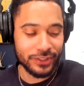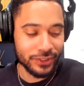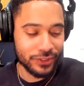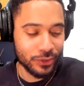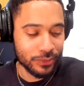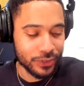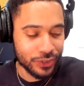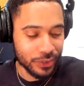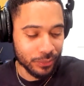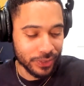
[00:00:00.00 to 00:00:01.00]
just shoot the
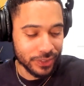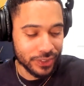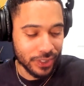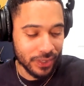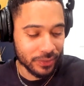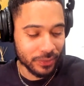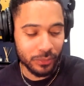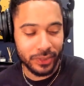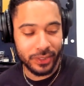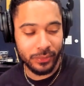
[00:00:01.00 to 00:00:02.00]
shit with each other.
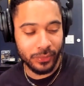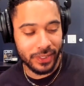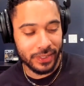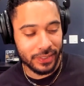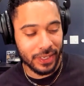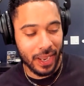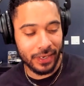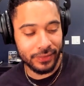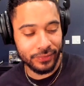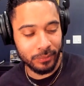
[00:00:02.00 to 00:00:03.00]
We
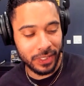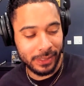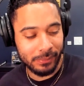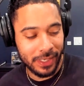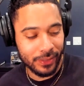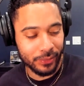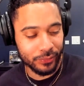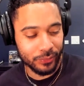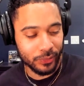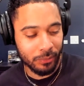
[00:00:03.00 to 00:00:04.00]
got some
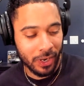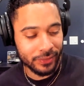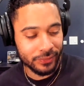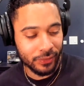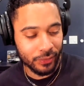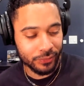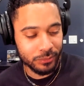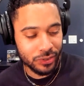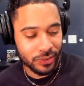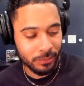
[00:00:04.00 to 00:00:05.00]
emails. We might talk
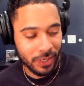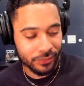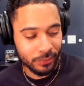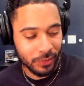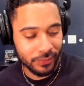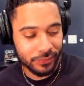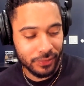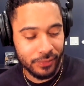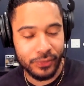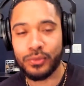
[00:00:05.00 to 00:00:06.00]
some shit about some other
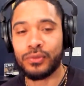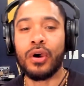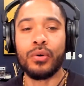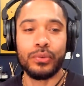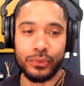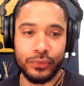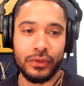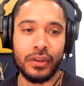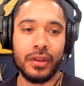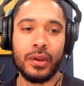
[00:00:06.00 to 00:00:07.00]
stuff. Who
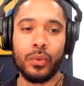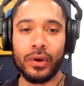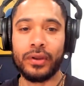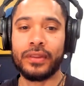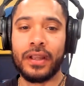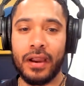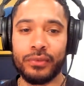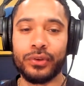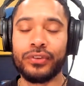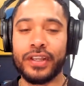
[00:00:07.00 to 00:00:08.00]
knows where the
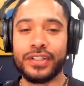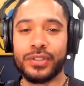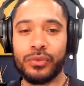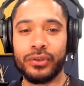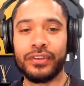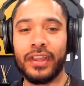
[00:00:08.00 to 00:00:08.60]
conversation will